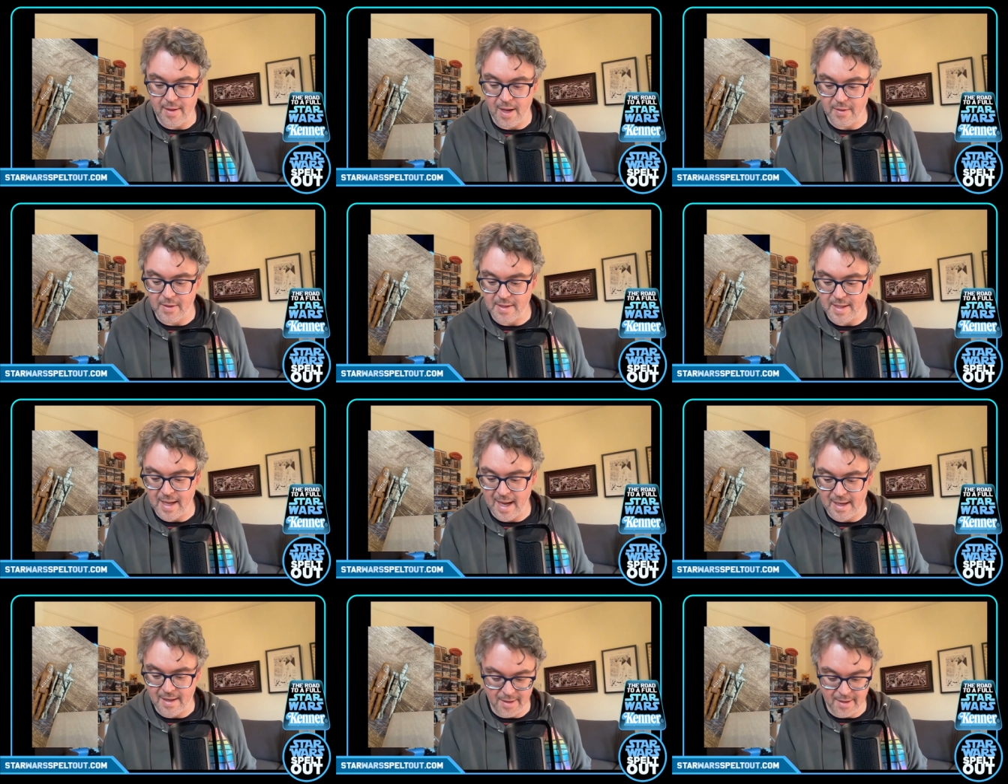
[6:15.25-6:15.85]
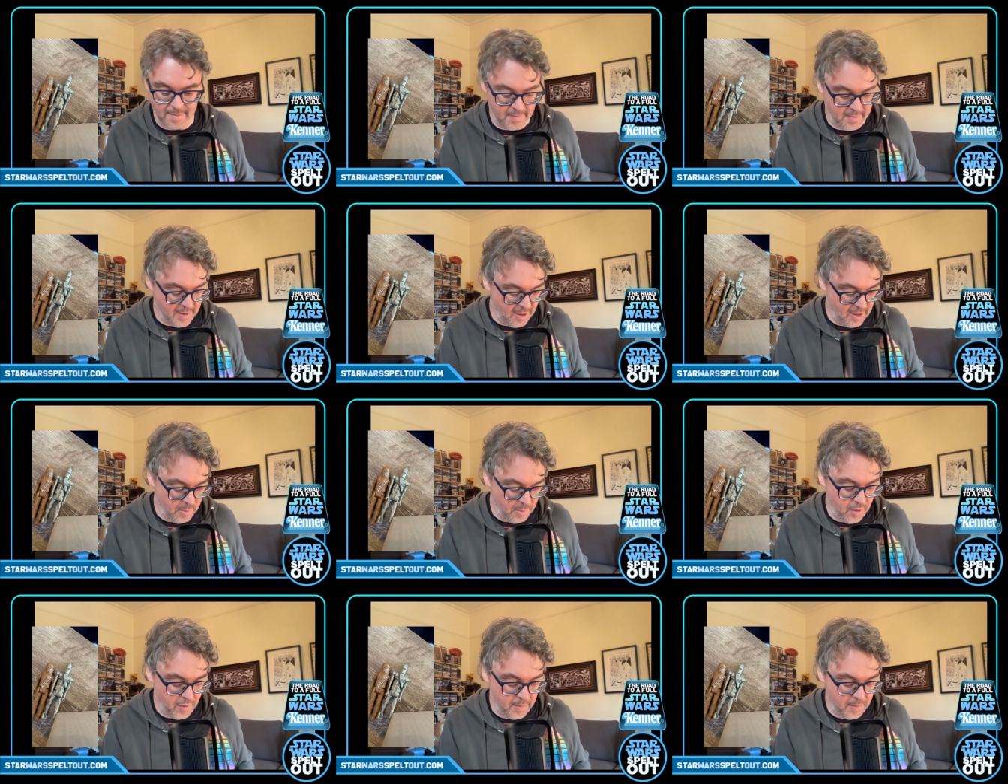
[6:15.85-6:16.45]
I'll just add them and
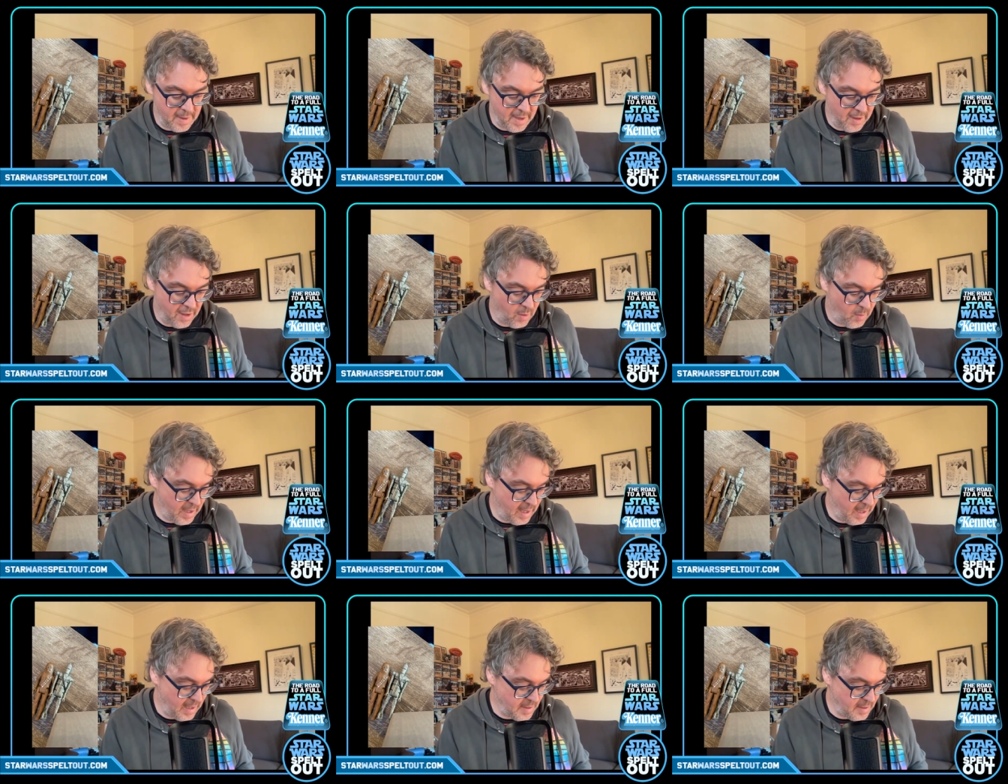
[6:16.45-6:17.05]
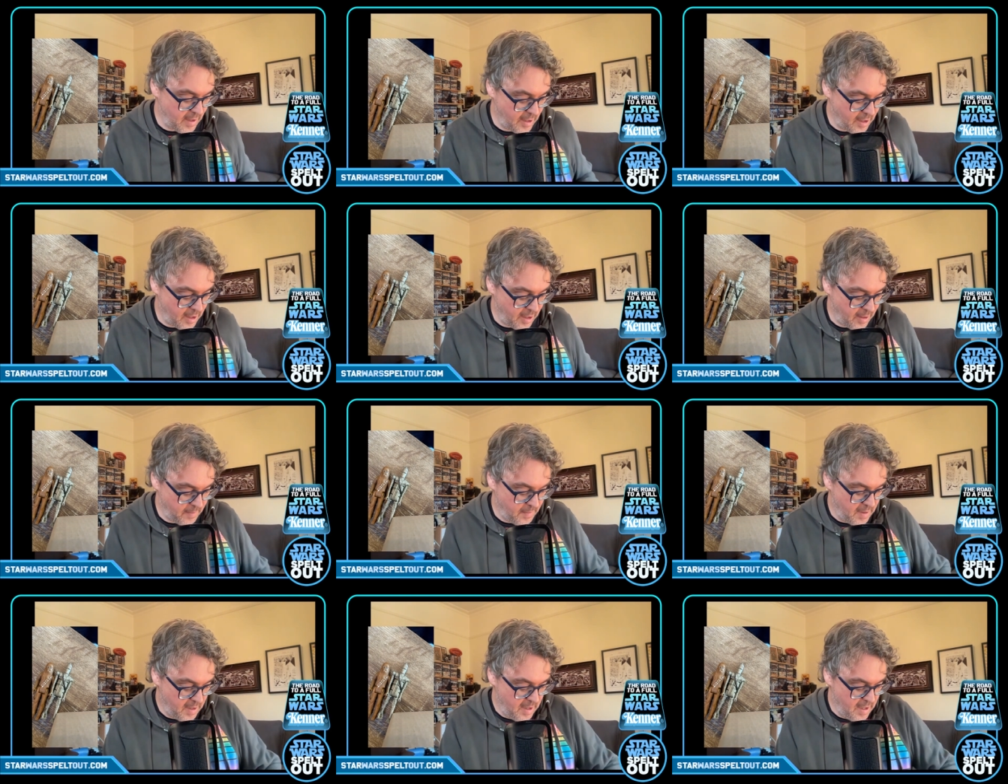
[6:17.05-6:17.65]
I'll move them out of the way as I
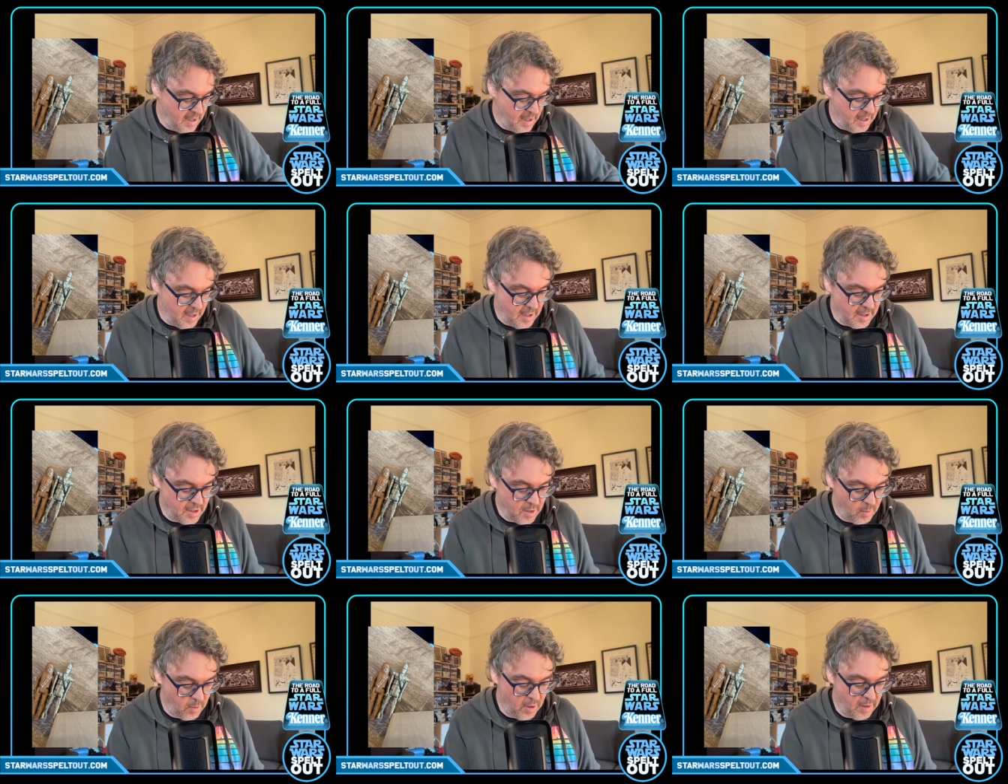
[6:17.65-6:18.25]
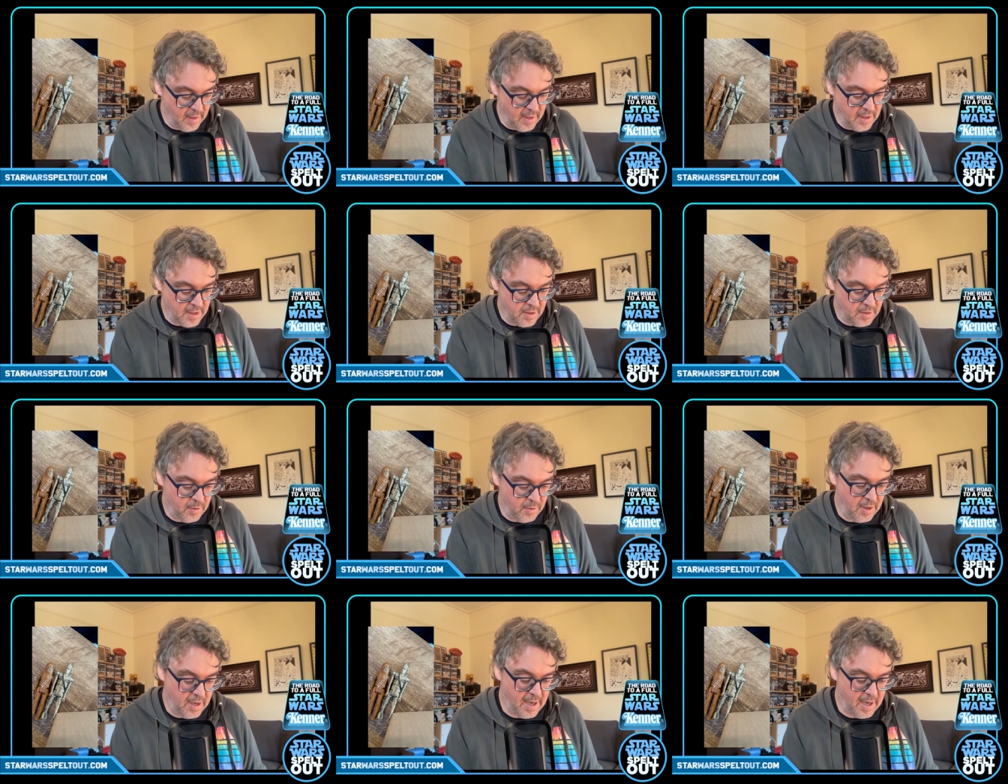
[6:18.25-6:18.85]
go, as I work these
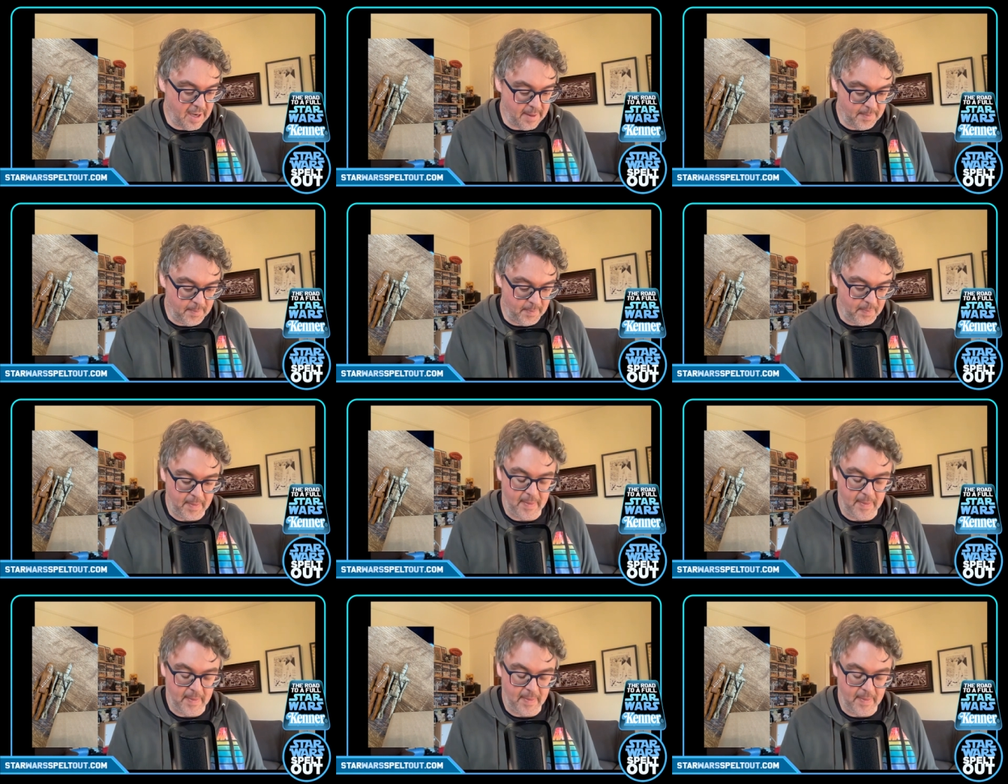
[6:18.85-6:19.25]
through here.